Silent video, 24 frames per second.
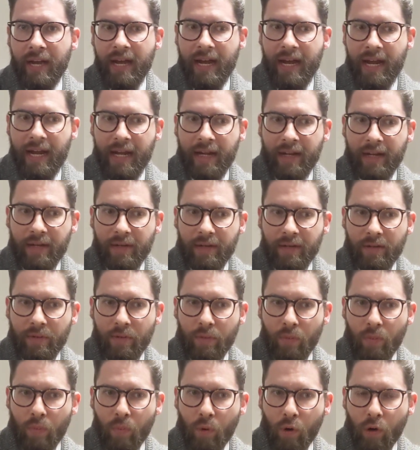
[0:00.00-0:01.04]
and
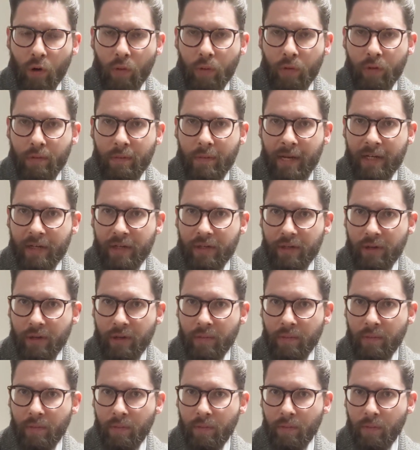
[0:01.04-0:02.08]
work with the
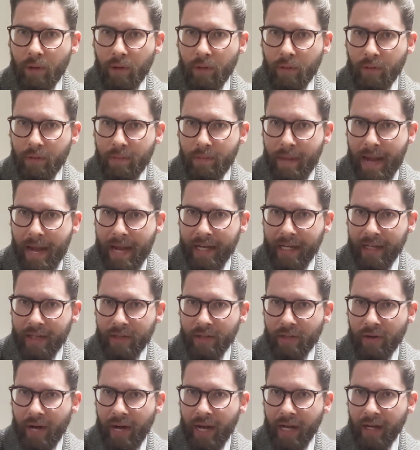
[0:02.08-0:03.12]
metronome, work with the backing
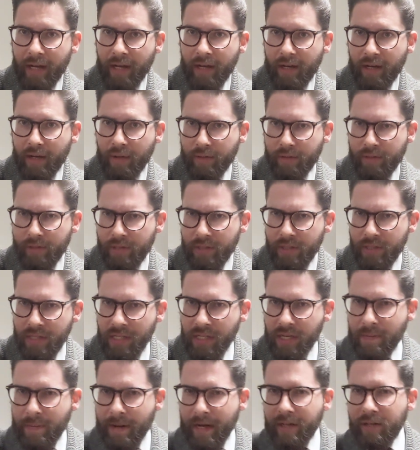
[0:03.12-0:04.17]
track, and also just
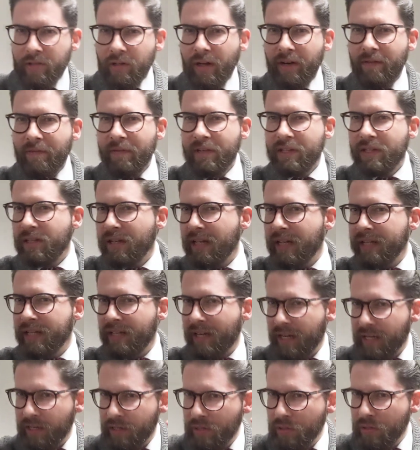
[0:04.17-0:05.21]
think about it. Try and visualize
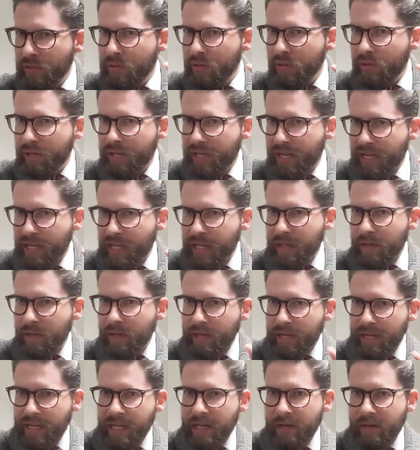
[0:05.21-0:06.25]
it and use your ear. Your
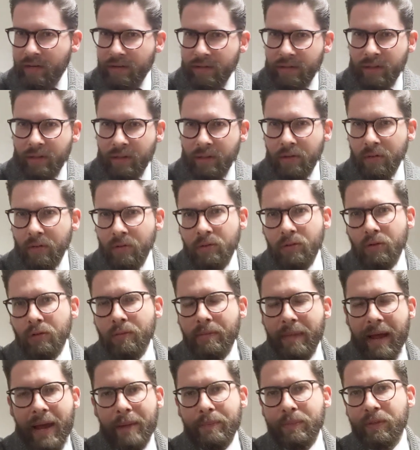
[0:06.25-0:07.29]
ear is the Google
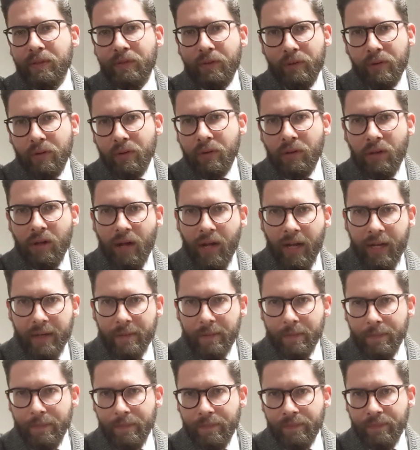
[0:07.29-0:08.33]
Maps for your line.
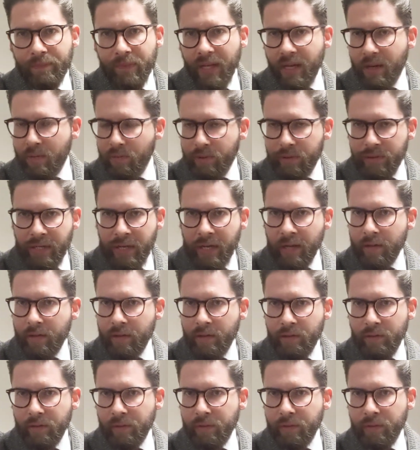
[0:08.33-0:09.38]
It will tell
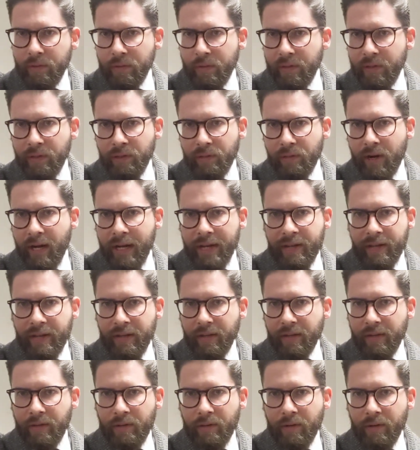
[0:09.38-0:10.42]
you if you're doing the right thing
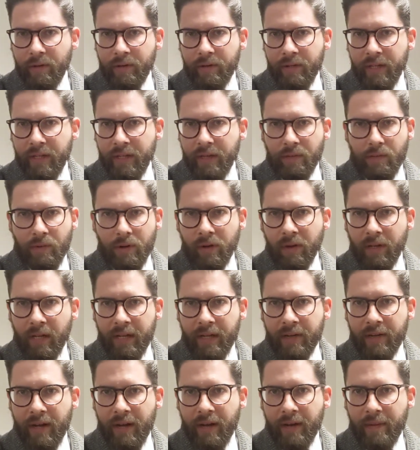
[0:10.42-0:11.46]
or the wrong thing. It won't let
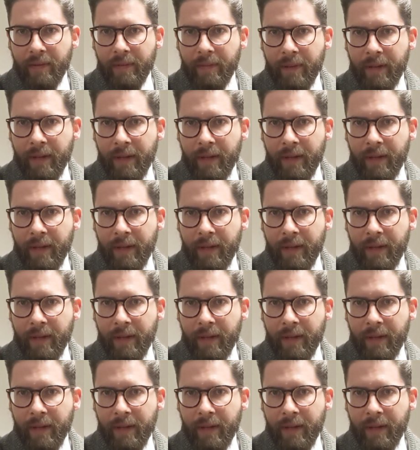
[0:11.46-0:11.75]
you down.